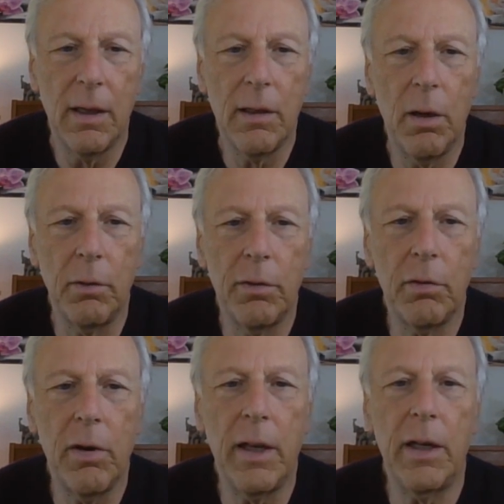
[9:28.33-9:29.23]
coach
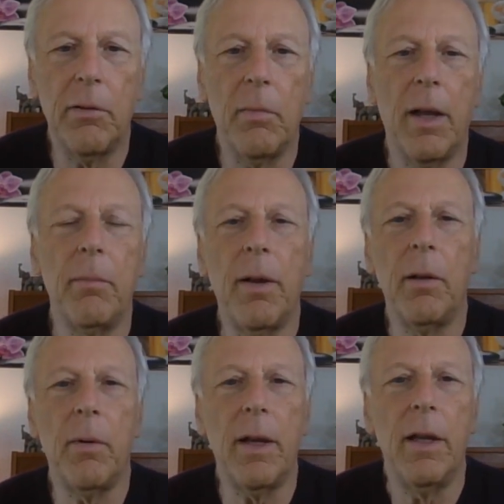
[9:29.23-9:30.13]
trainee of mine. By
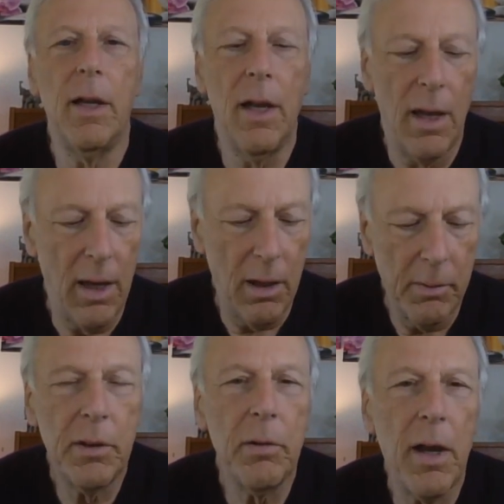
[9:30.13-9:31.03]
the way,
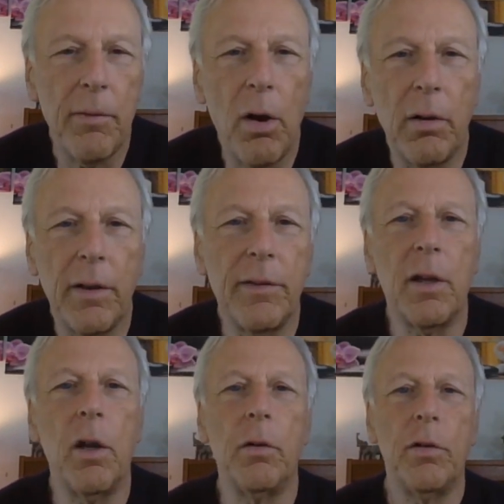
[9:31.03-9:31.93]
we do have a
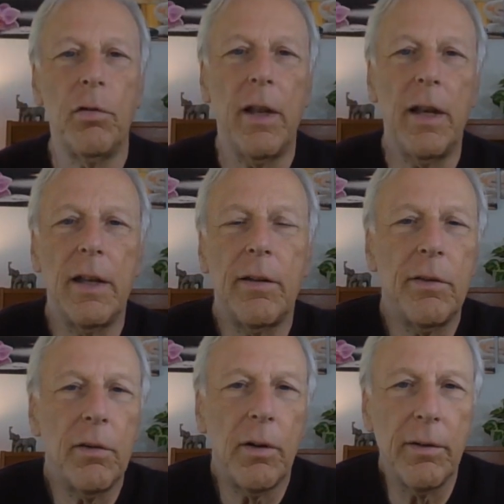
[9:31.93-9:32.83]
holistic coach training that
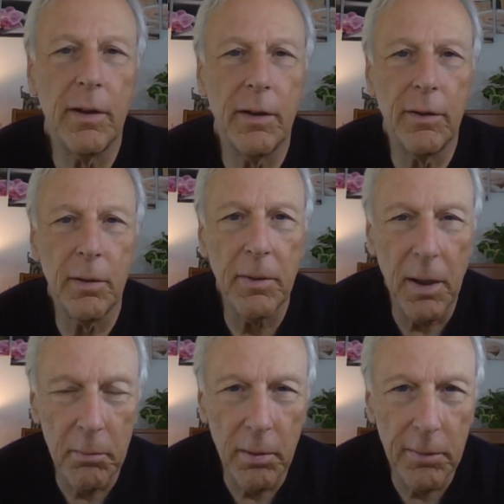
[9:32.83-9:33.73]
starts in
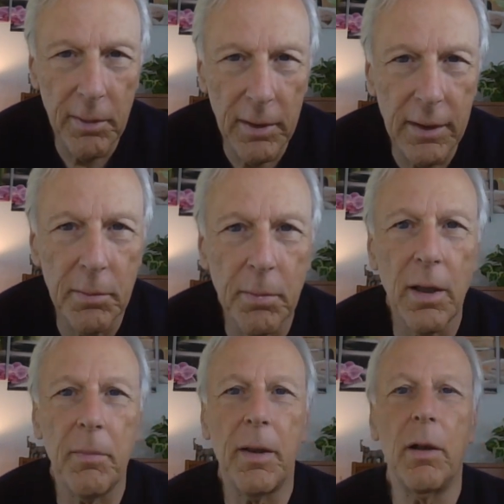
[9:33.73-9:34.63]
September if you'd like to
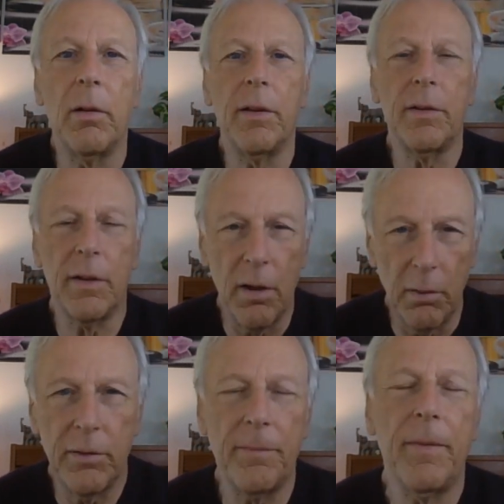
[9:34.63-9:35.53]
become a holistic
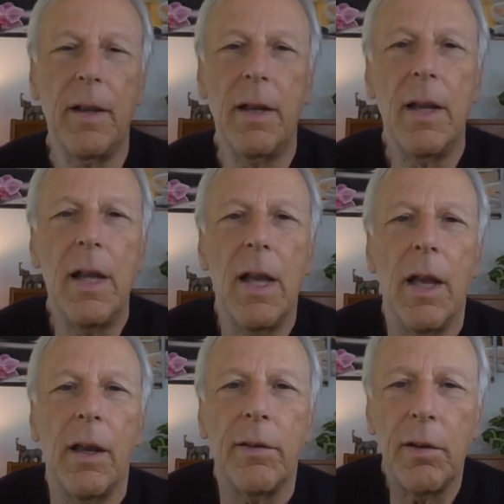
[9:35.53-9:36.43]
coach.
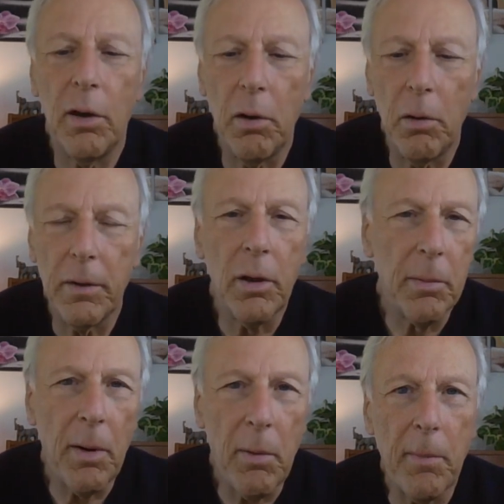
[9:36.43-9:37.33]
So go to
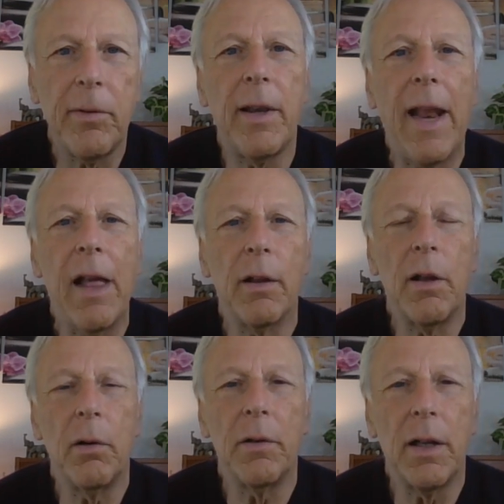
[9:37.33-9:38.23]
my website,
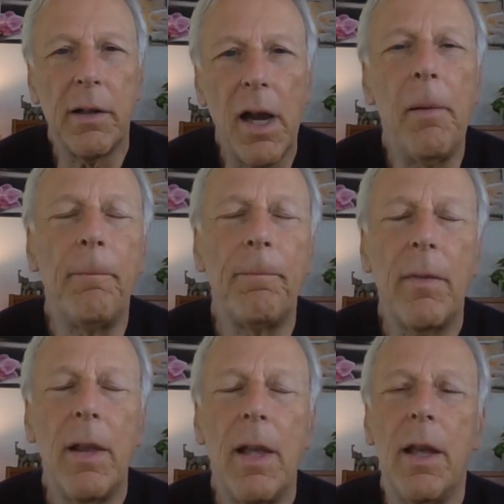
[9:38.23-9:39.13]
alancohen.com.
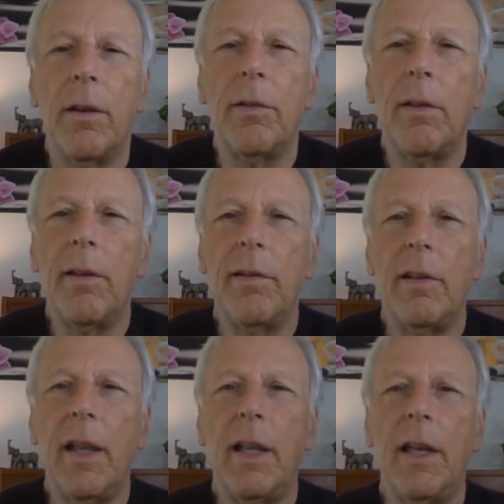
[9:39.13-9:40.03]
So this
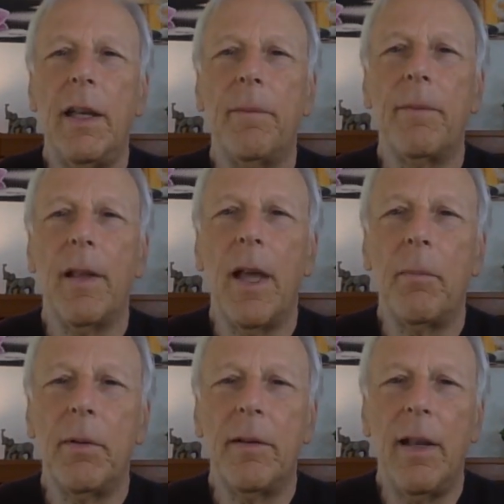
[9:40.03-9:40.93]
lady had
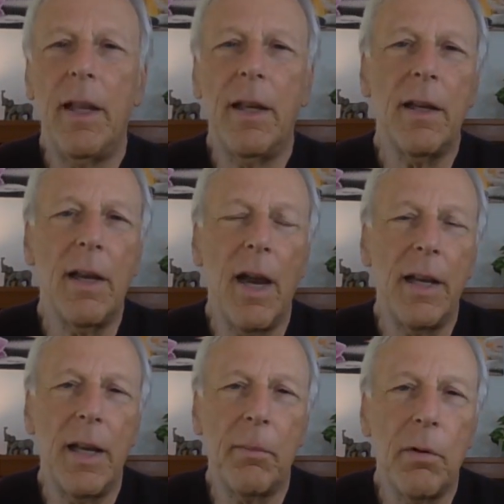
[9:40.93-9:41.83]
been dating a guy
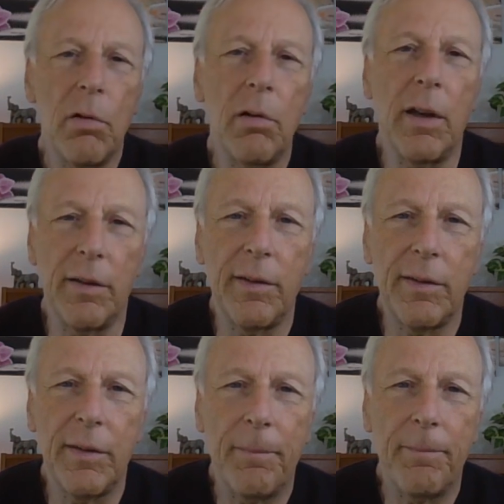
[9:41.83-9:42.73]
named Chris.